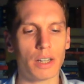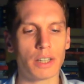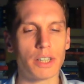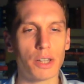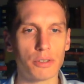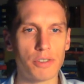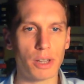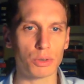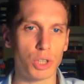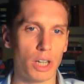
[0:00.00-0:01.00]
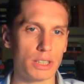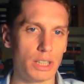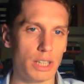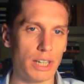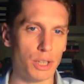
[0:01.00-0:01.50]
another fellow, John
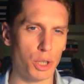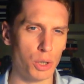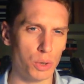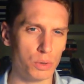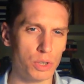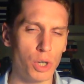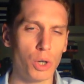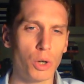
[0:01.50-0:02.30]
C. Calhoun,